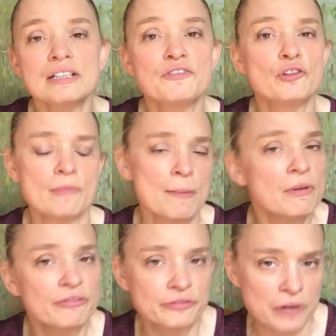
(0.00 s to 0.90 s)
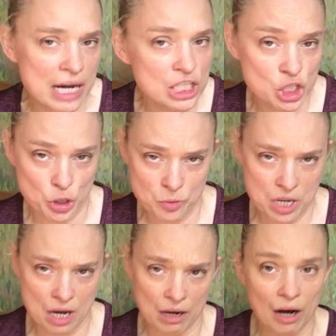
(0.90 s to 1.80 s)
If you remember Frank
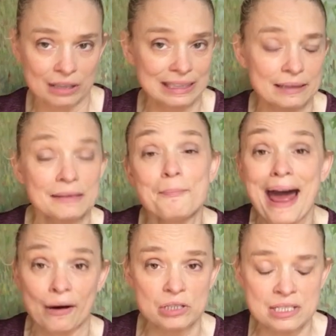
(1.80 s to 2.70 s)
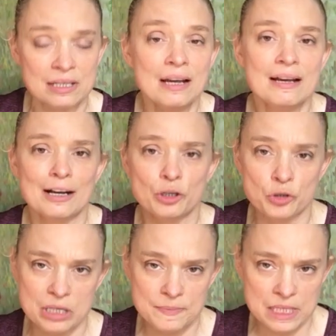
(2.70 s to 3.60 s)
Jr., our little mouse, at
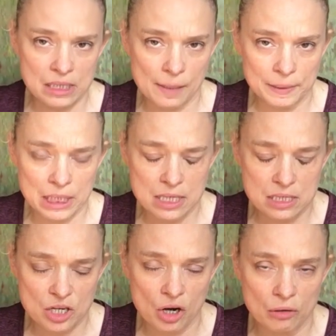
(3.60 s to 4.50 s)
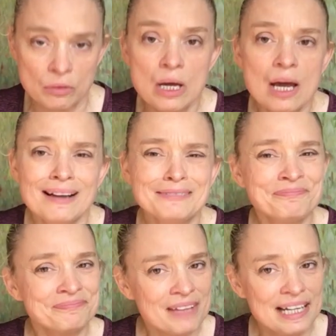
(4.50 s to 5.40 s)
Christmas a couple of years ago,
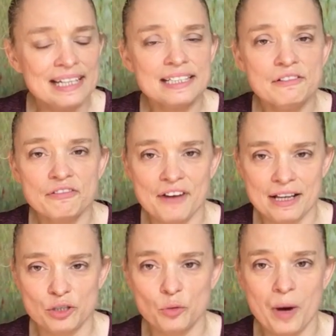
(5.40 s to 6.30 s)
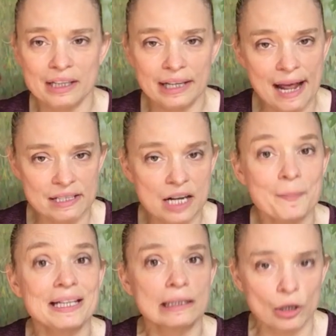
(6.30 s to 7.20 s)
he didn't fare too well and ended
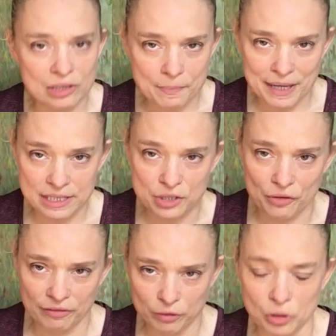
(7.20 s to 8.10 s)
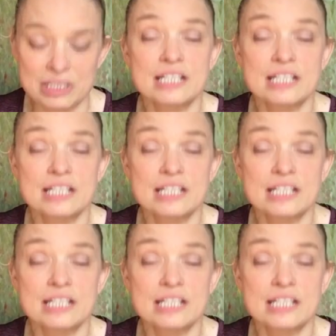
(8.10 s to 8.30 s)
up in lots of pieces on the floor.